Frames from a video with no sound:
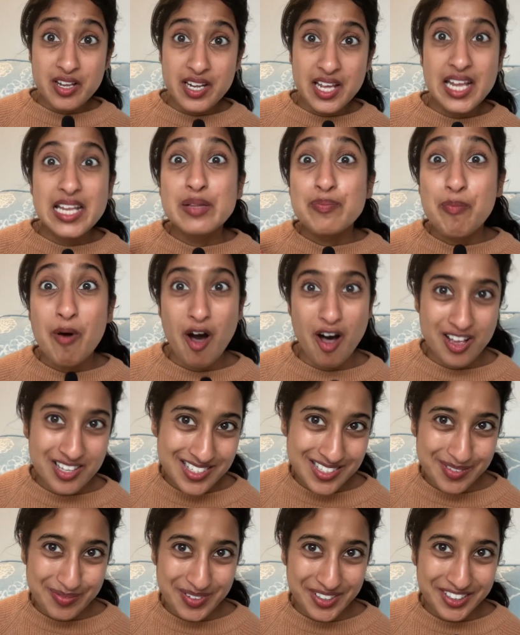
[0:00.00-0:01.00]
It's
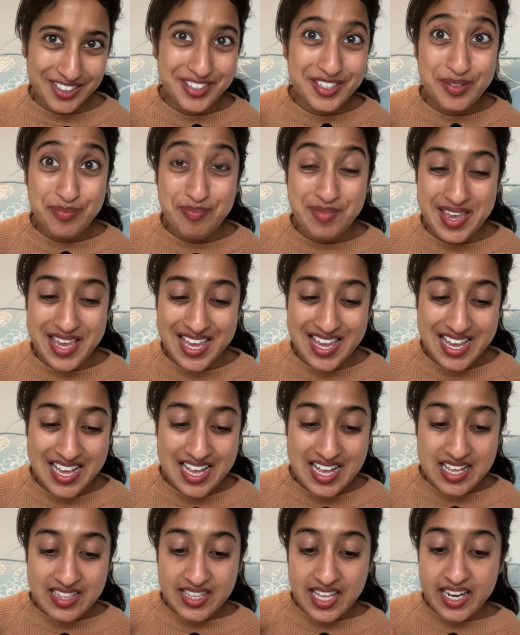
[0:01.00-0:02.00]
possible to me
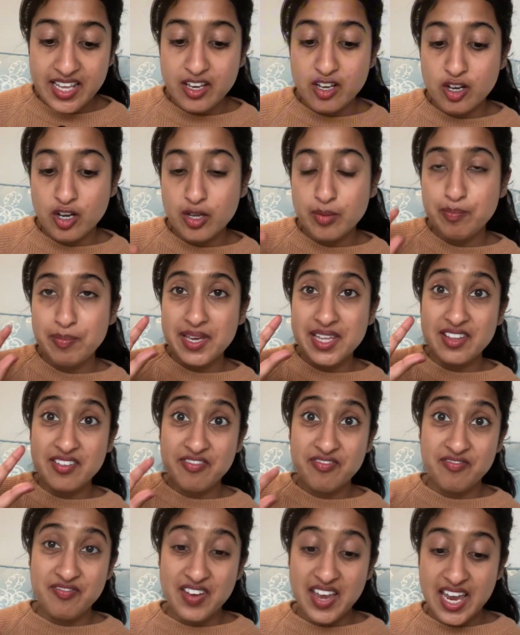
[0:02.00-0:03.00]
that it could be the
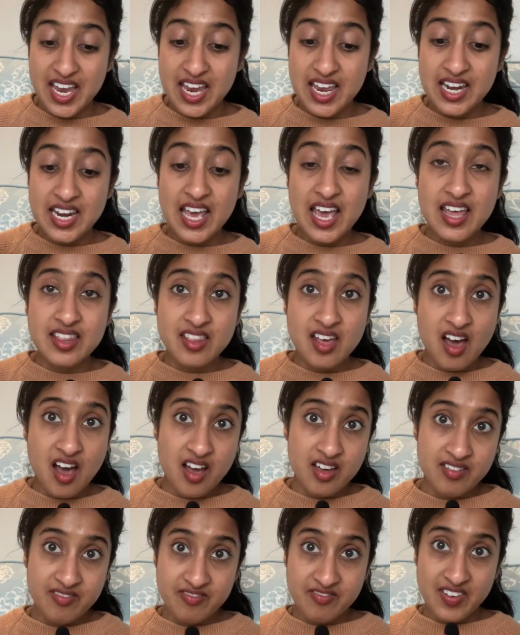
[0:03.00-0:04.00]
Fane and the
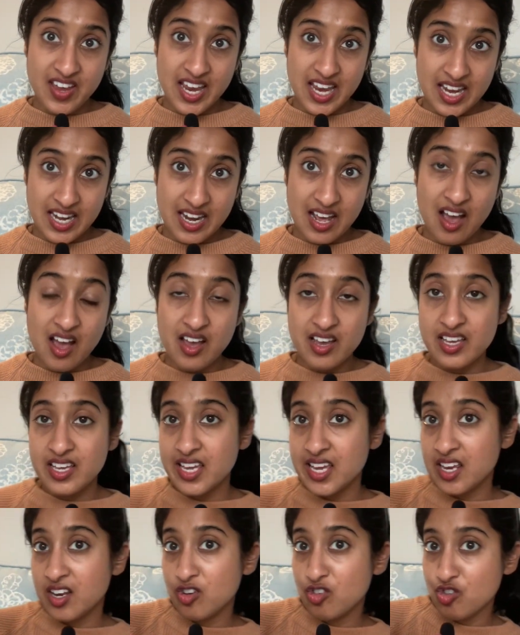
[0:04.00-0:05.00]
Unfane, i.e.